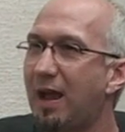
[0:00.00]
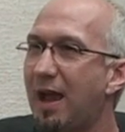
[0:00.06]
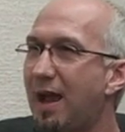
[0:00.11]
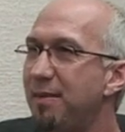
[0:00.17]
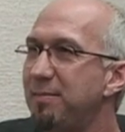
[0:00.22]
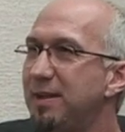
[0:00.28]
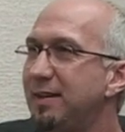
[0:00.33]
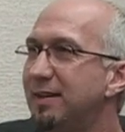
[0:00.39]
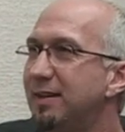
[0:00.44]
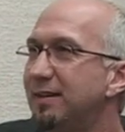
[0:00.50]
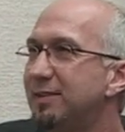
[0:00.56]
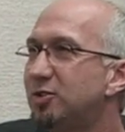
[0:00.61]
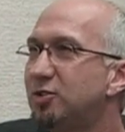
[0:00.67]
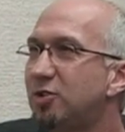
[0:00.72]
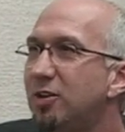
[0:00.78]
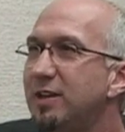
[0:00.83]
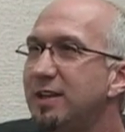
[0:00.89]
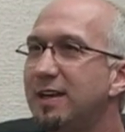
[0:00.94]
I mean,
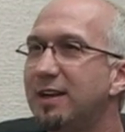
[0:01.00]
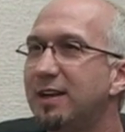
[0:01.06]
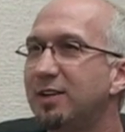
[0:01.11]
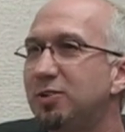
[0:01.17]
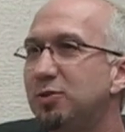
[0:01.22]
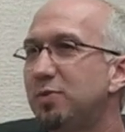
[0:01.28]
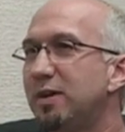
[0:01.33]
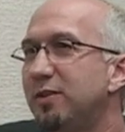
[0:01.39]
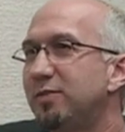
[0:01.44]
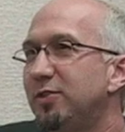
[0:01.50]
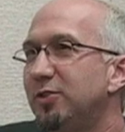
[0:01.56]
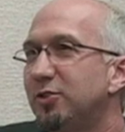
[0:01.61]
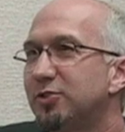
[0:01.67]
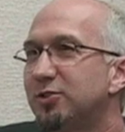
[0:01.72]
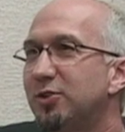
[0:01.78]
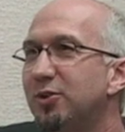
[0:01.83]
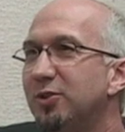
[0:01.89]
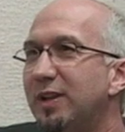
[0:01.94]
starting out at 12
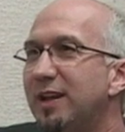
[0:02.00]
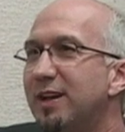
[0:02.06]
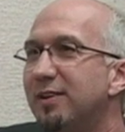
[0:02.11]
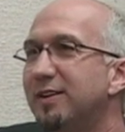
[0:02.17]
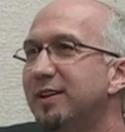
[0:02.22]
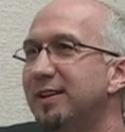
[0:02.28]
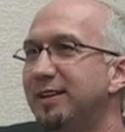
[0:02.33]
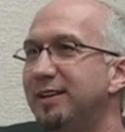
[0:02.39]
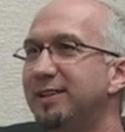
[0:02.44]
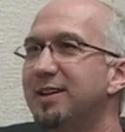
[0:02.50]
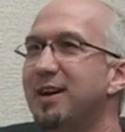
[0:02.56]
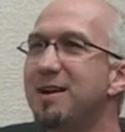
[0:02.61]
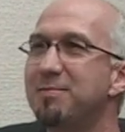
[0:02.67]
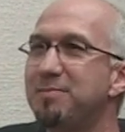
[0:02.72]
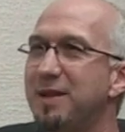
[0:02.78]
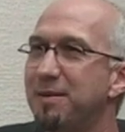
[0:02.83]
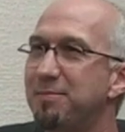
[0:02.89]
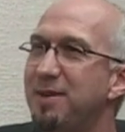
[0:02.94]
years old, how can it
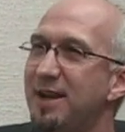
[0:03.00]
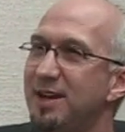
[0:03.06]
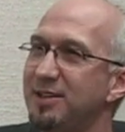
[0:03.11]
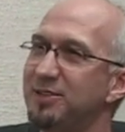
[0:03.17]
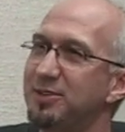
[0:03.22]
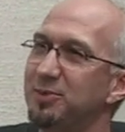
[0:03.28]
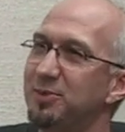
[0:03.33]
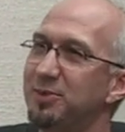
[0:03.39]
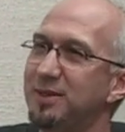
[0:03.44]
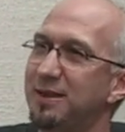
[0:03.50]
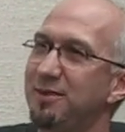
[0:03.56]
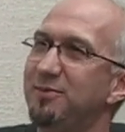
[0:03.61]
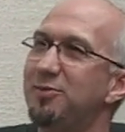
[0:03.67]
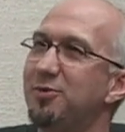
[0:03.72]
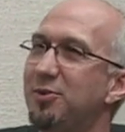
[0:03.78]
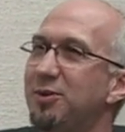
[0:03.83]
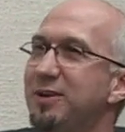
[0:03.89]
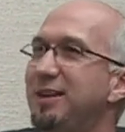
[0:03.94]
not be a passion when I'm
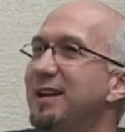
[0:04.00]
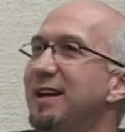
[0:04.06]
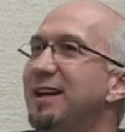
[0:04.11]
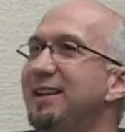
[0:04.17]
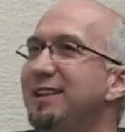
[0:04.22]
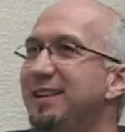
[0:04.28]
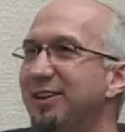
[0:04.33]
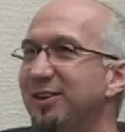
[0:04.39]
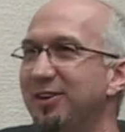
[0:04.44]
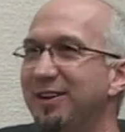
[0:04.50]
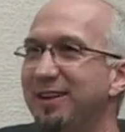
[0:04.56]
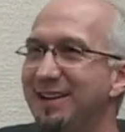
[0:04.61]
48 here